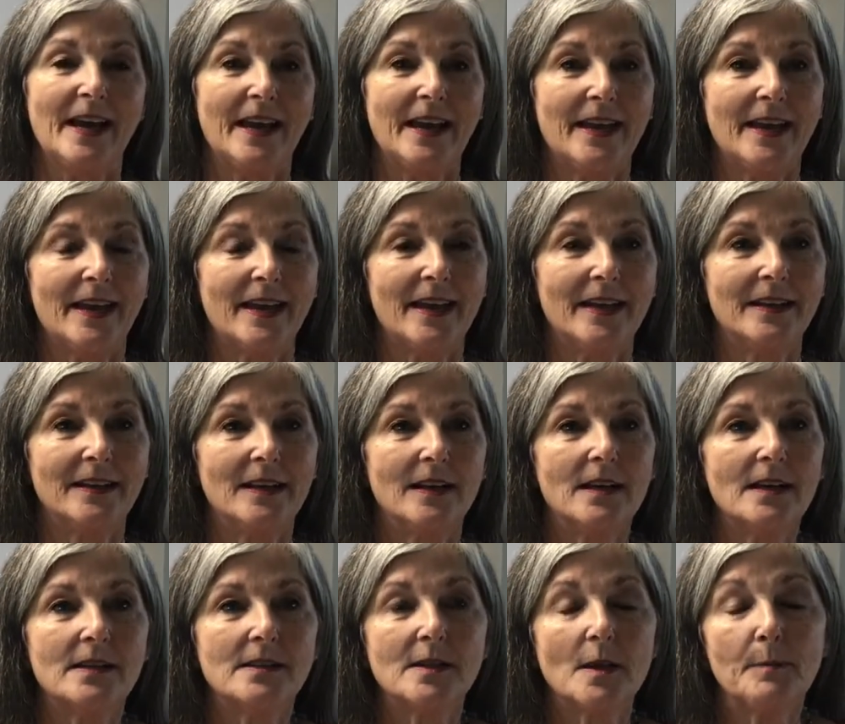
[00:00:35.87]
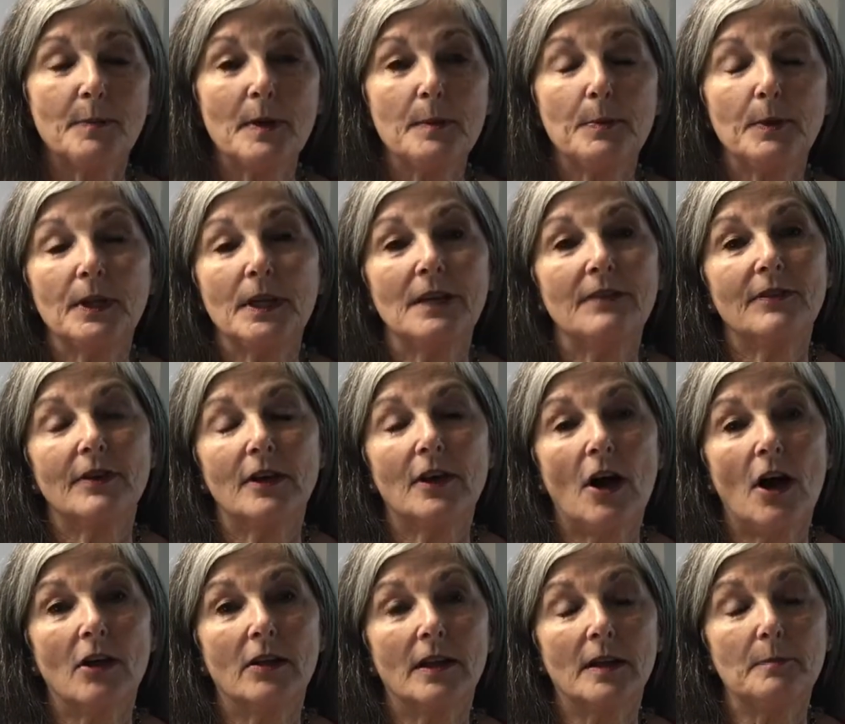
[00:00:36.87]
and some people even
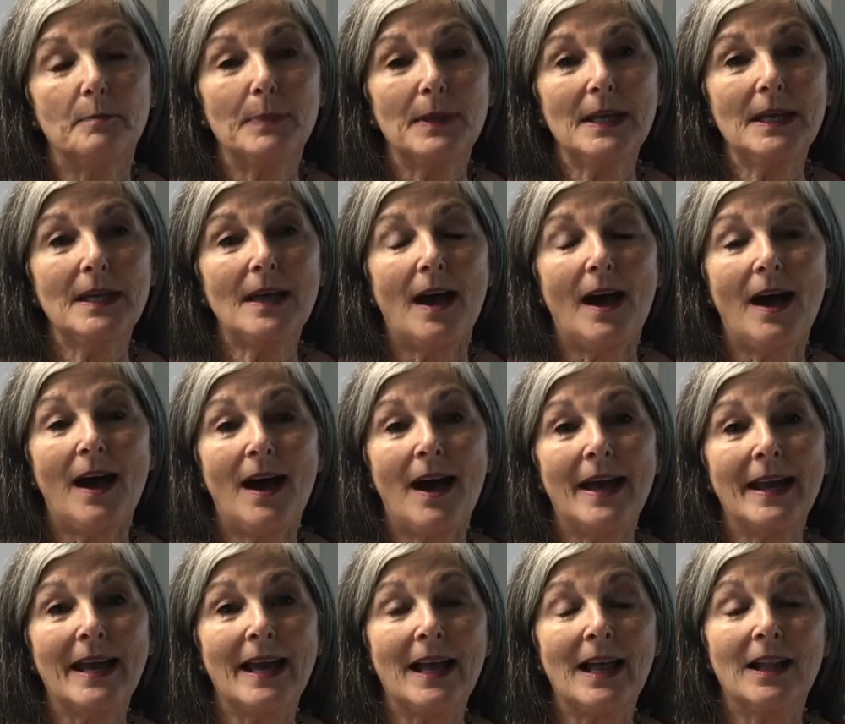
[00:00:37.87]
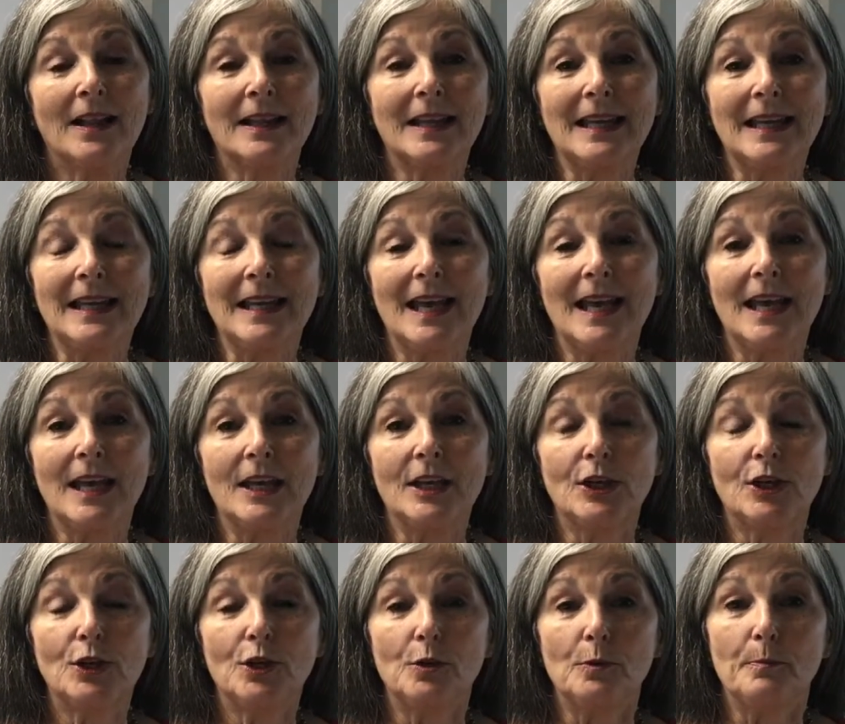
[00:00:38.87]
call it
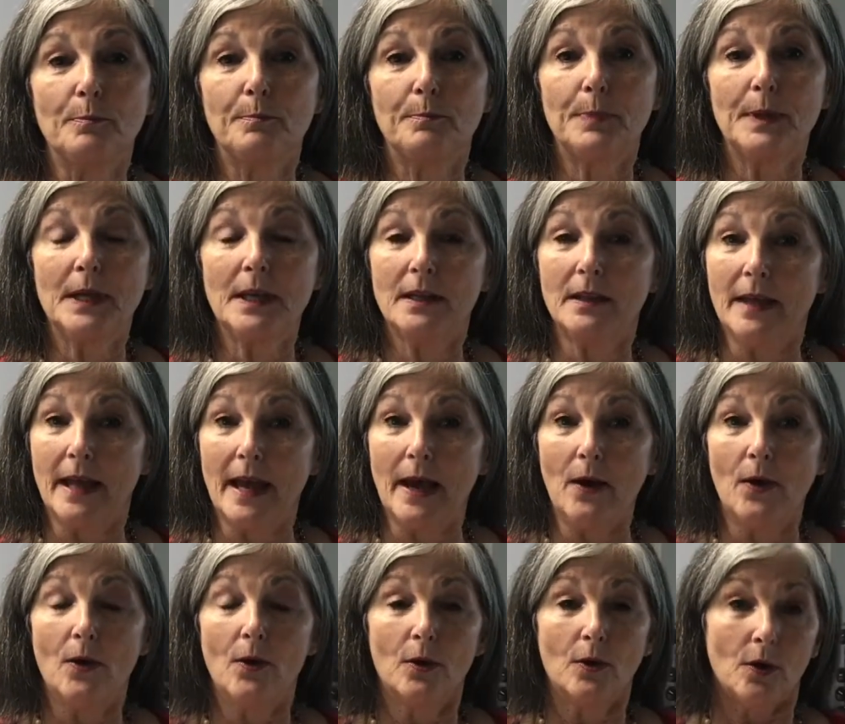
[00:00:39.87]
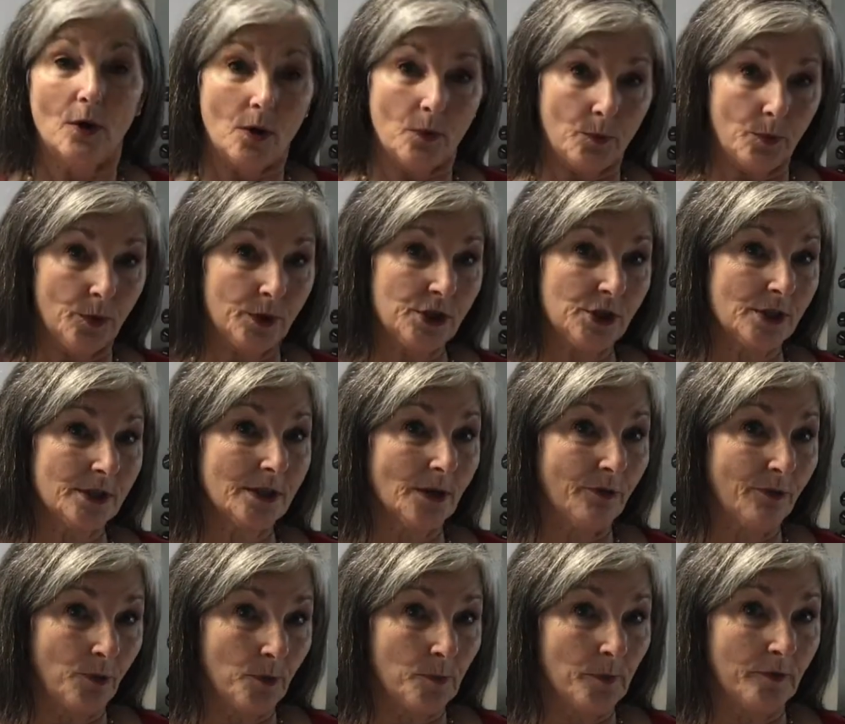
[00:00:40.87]
P-I-L-E-A-U, pilau, which is a
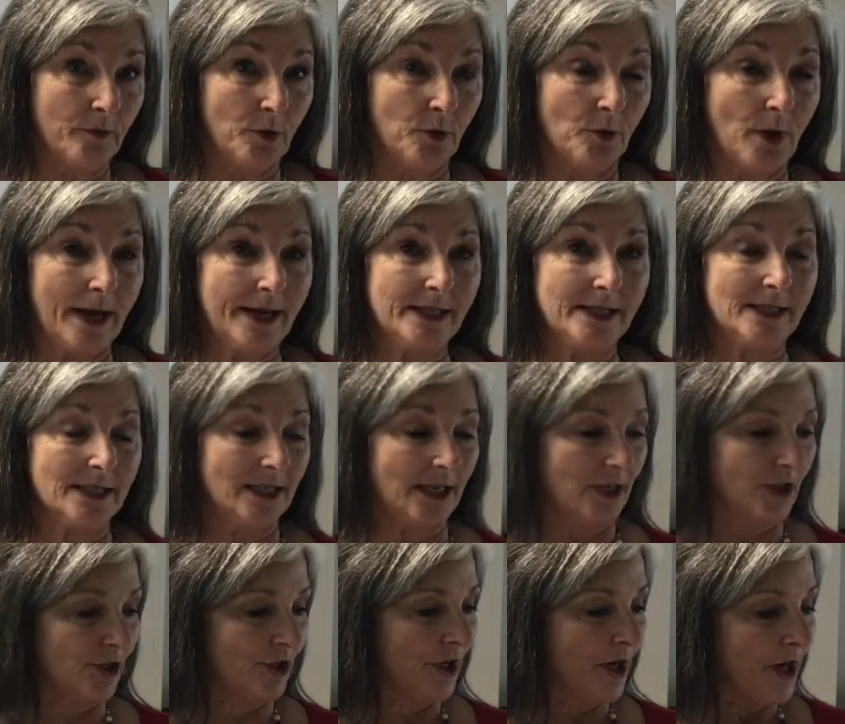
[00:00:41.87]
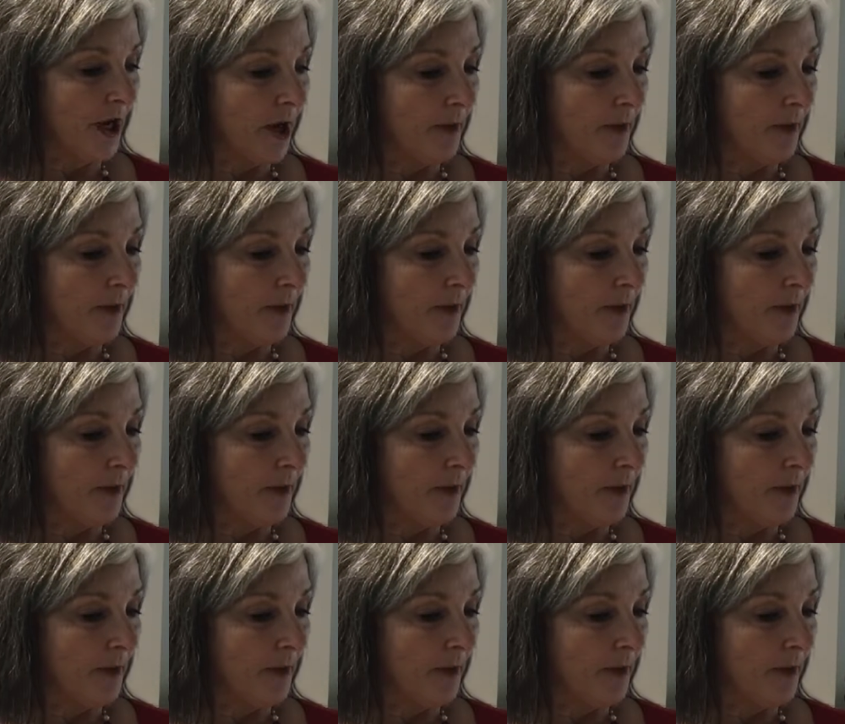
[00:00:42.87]
form of a rice dish.